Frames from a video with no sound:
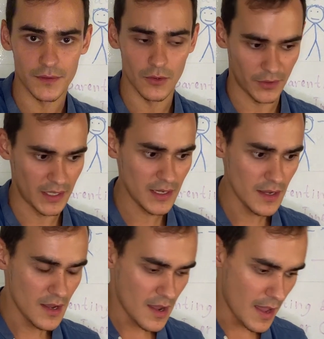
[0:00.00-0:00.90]
okay?
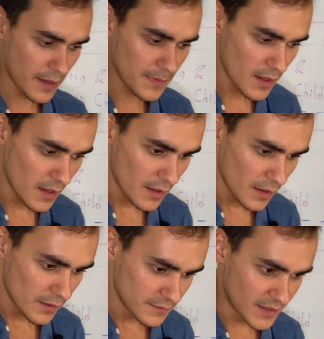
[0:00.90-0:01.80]
And
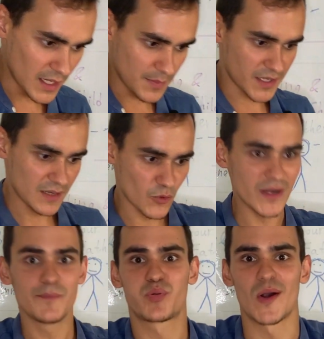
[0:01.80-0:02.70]
then I became
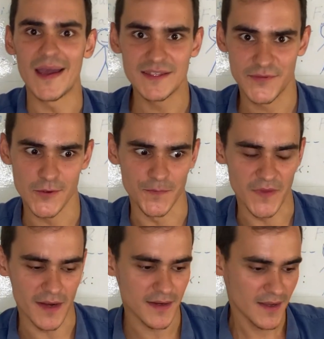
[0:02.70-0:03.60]
really prideful
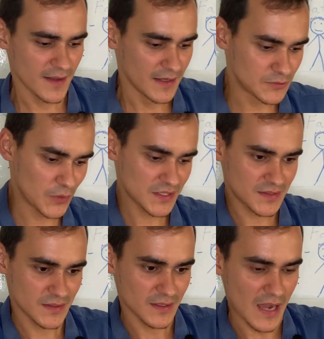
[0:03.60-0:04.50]
that it was
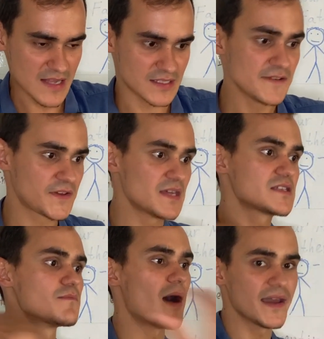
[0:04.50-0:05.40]
as if he's
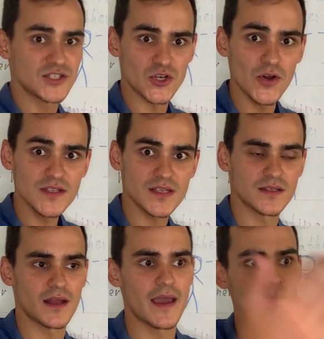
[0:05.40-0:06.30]
my choice and
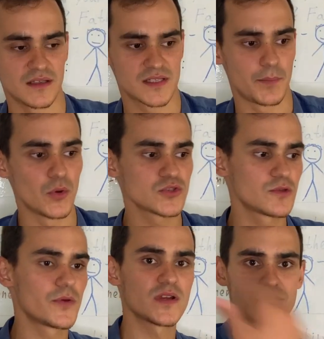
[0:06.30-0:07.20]
then I'm supposed to
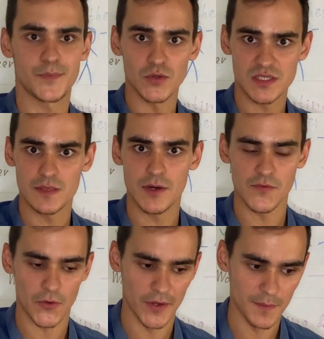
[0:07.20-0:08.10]
be responsible
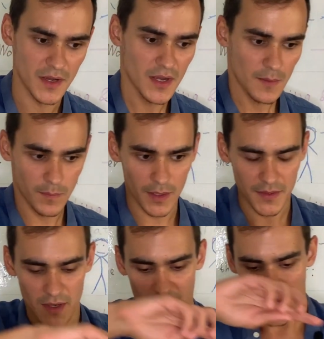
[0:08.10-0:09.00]
for him. But
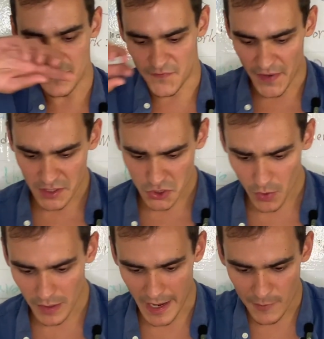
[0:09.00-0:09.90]

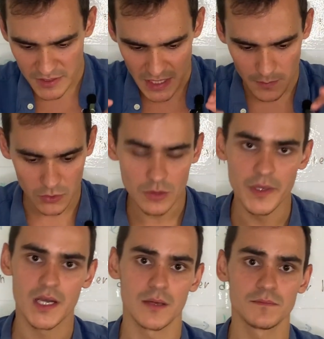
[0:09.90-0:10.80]
eventually I was able to
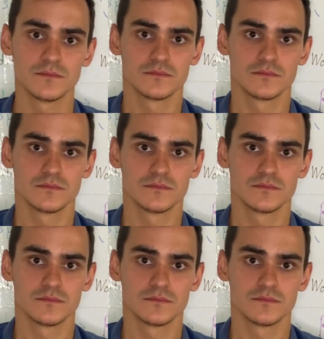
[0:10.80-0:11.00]
become